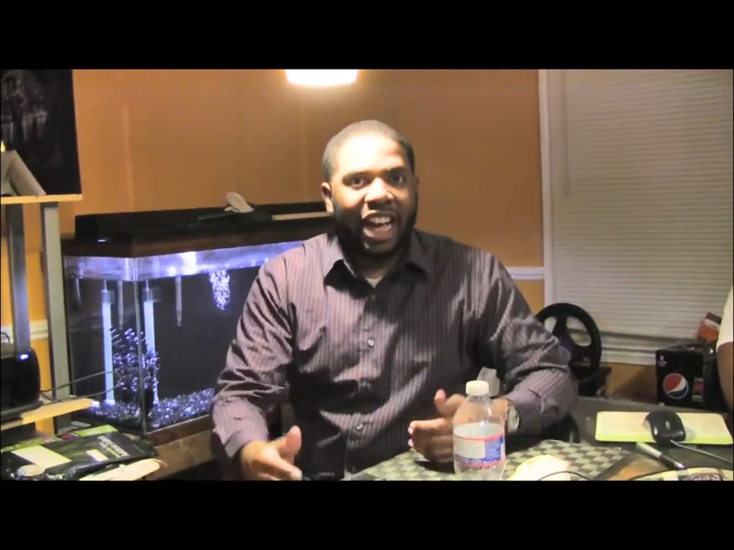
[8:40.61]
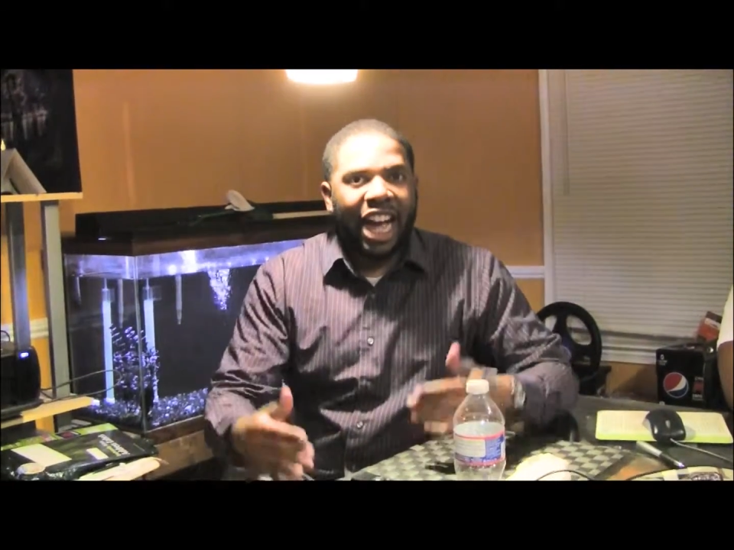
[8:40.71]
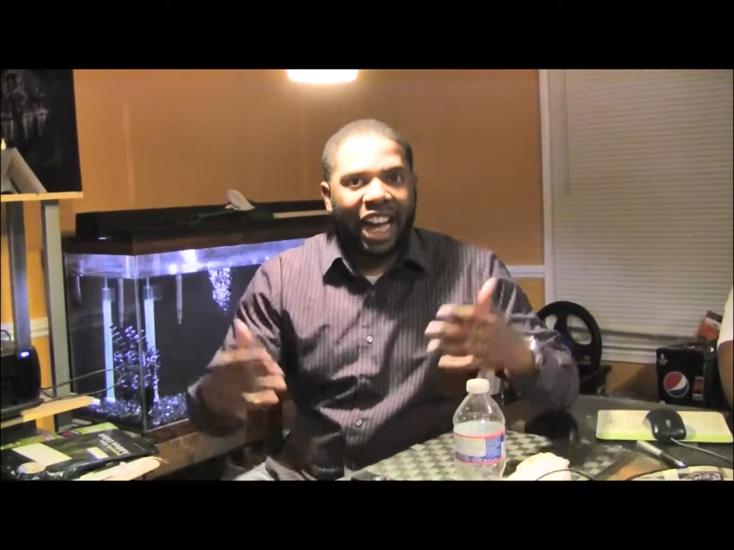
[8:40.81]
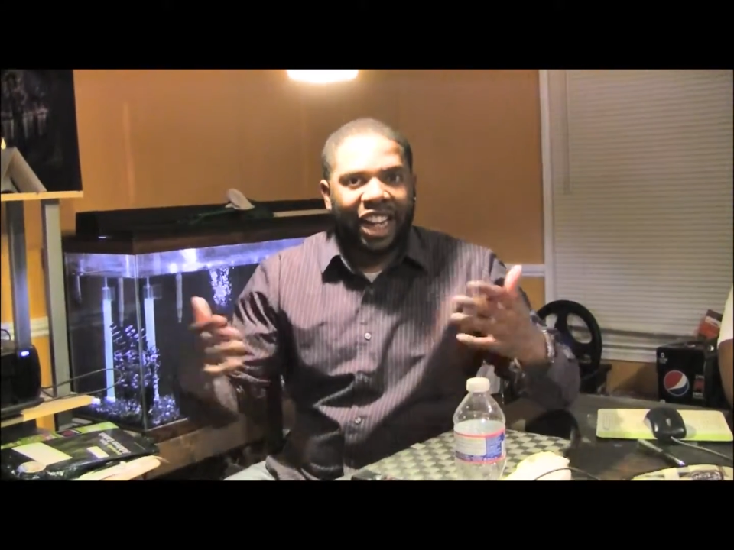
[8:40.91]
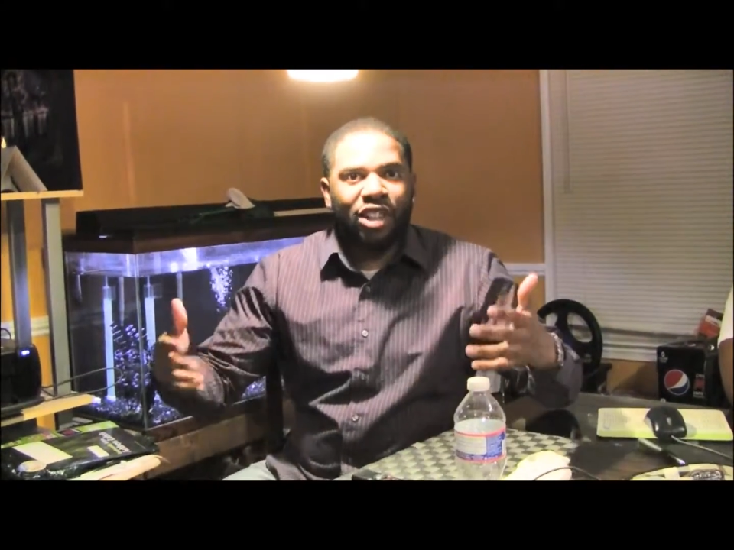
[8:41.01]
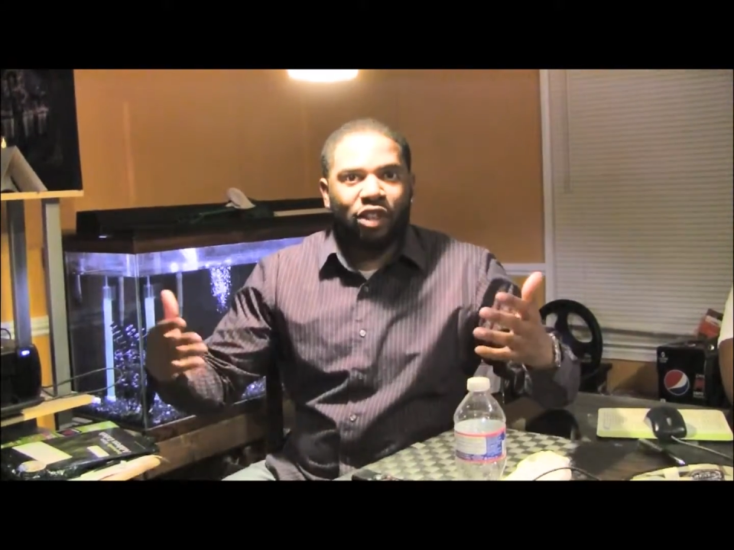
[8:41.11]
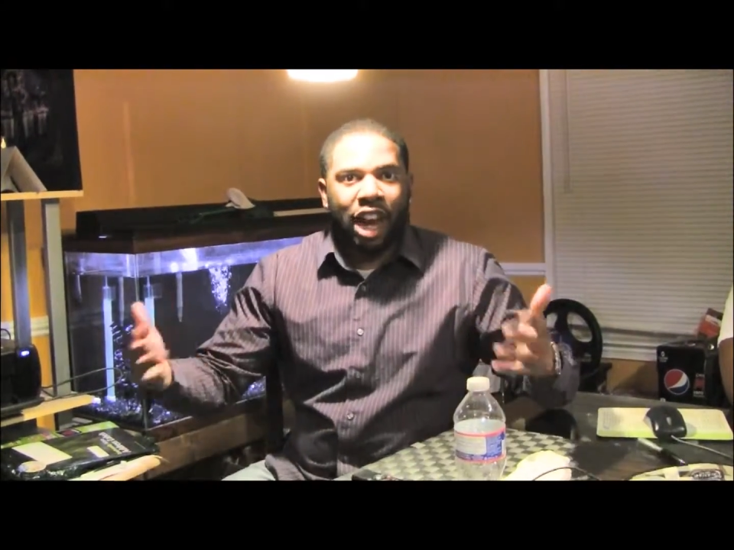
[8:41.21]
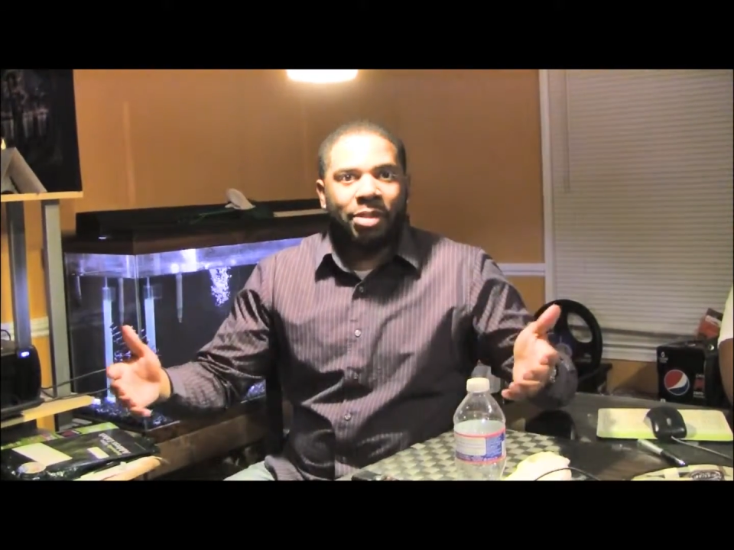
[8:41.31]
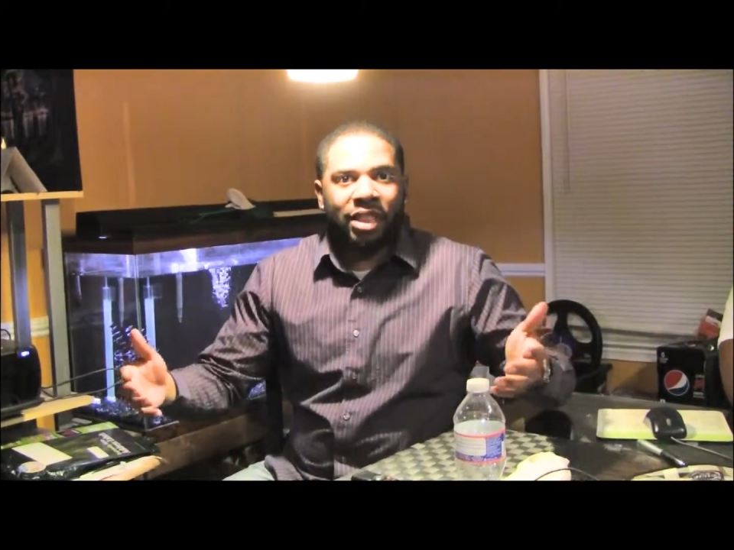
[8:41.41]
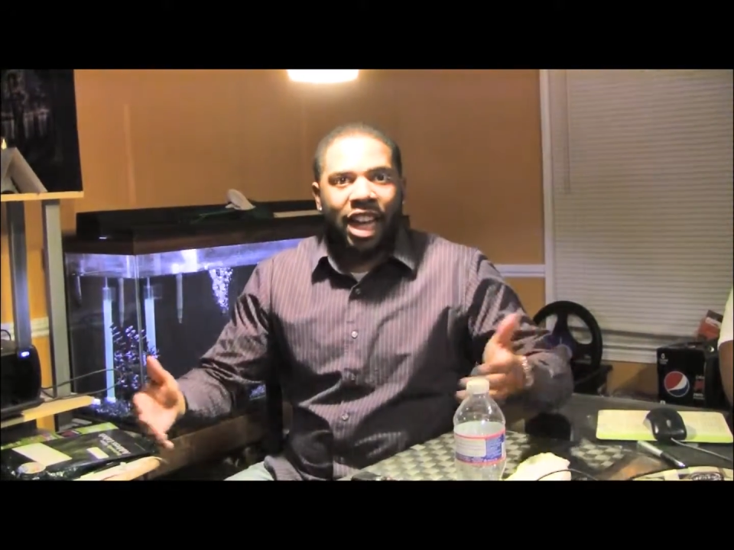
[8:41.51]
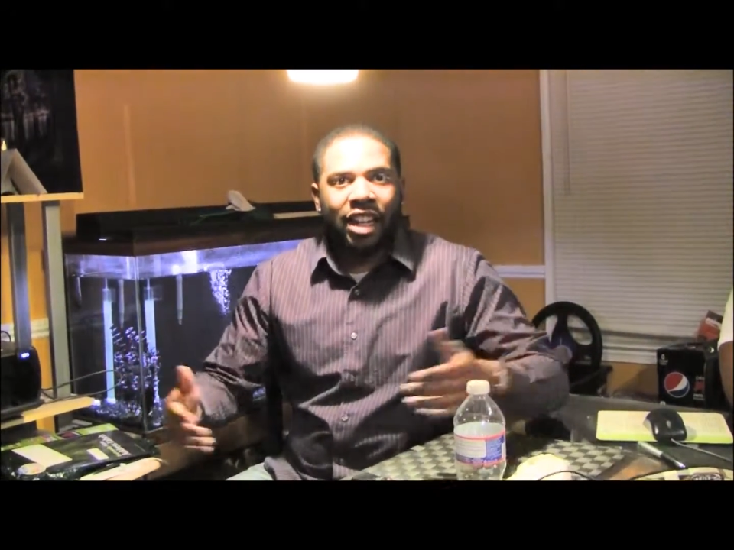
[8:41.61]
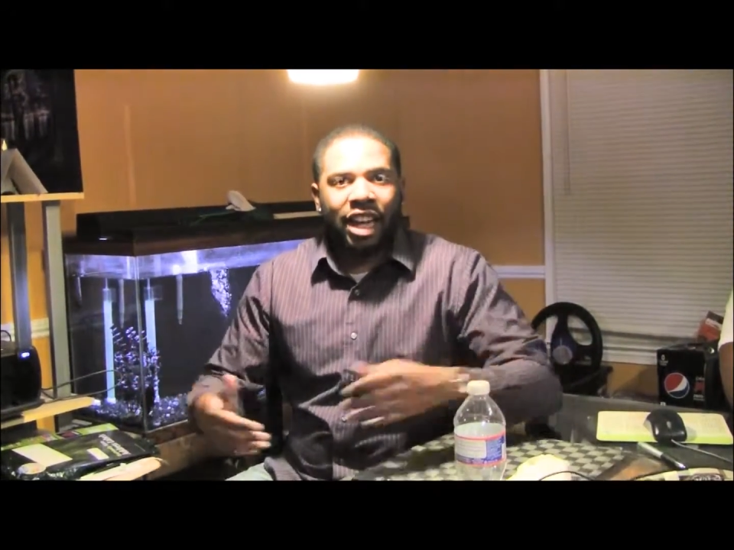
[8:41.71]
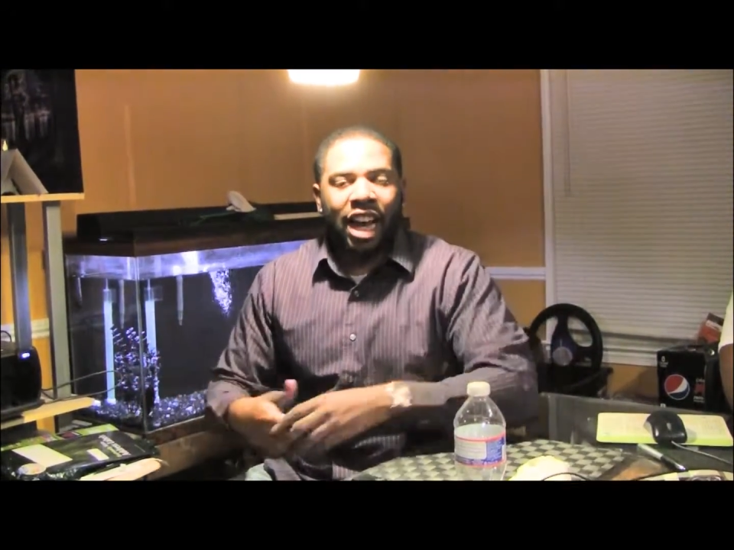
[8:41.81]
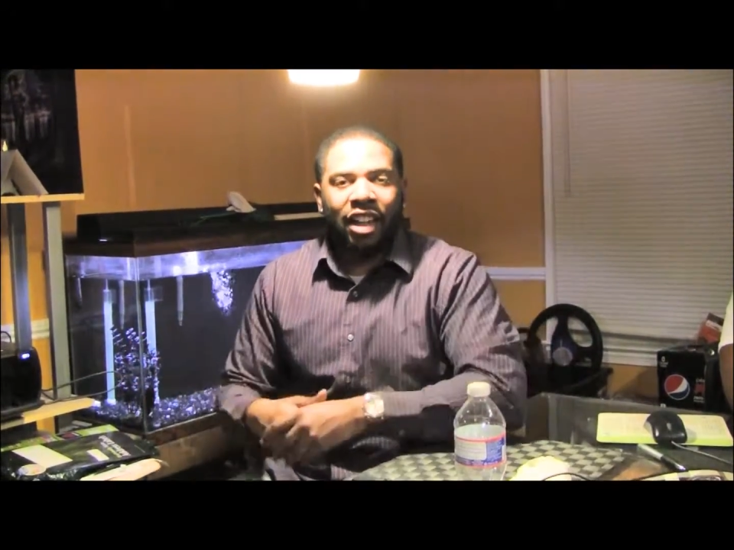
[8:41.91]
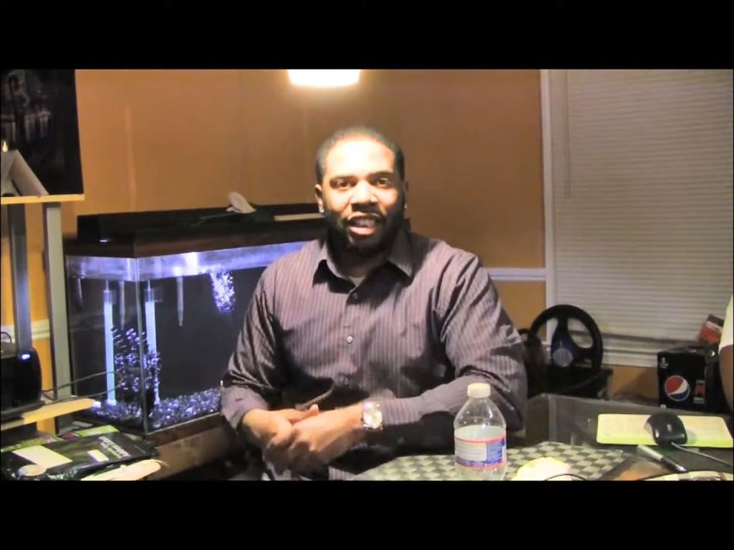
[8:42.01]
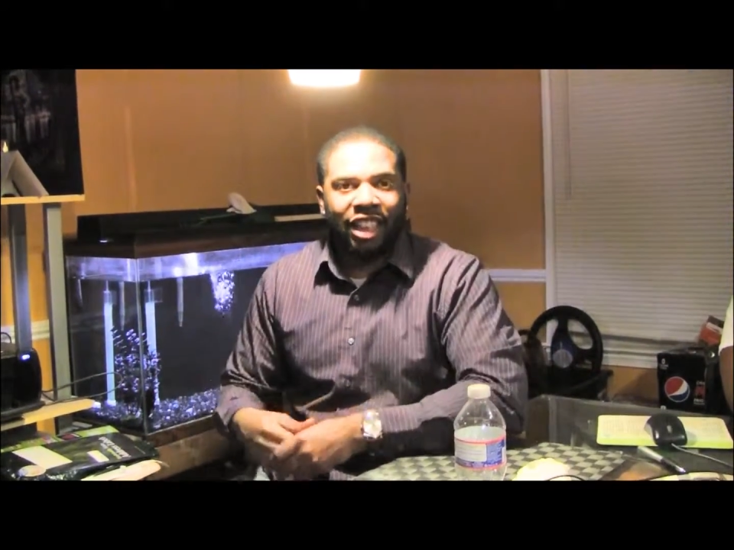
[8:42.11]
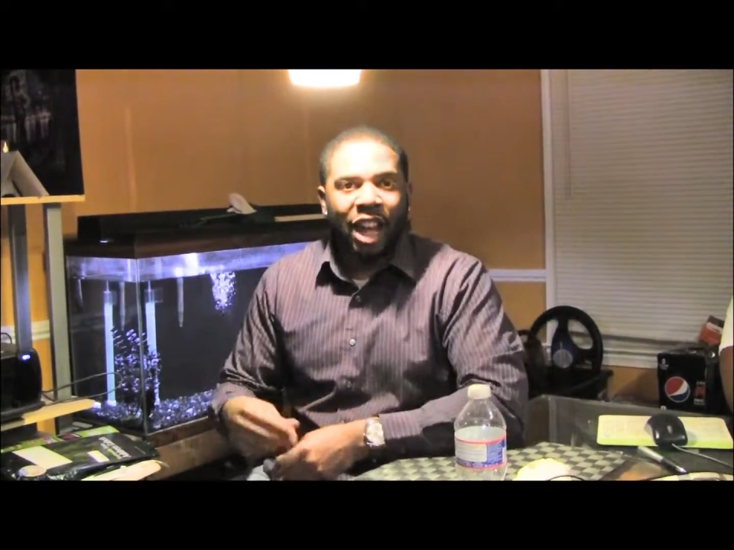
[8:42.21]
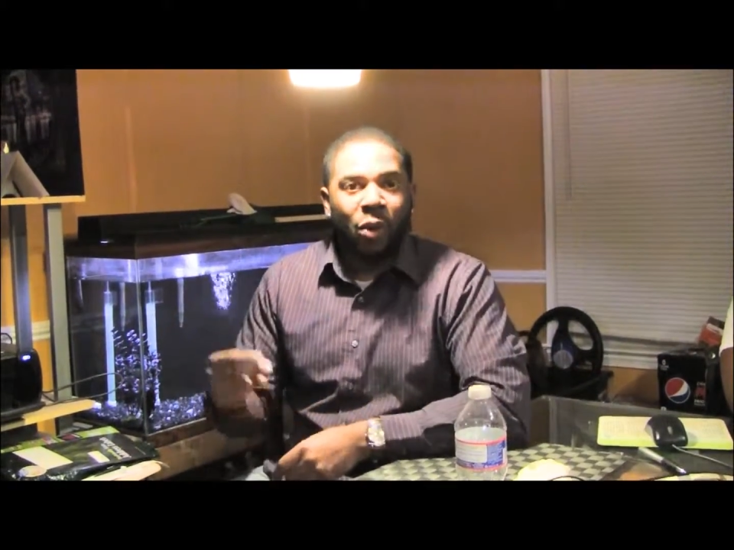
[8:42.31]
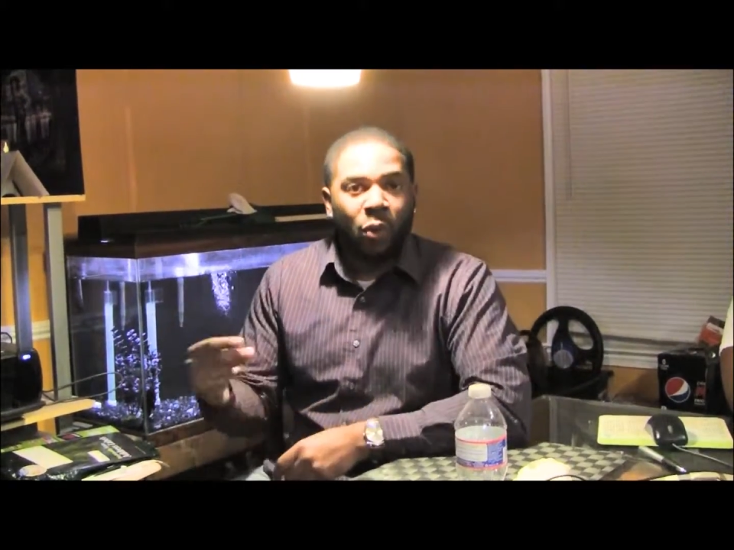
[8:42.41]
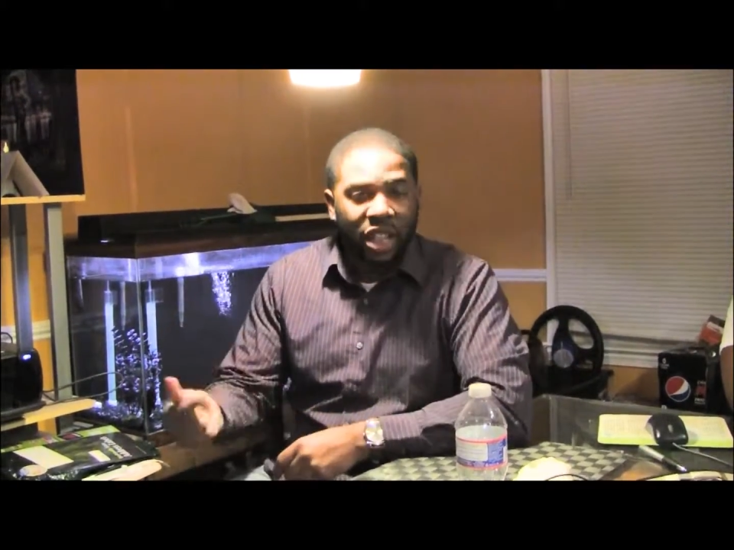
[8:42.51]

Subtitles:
I can grasp that knowledge and that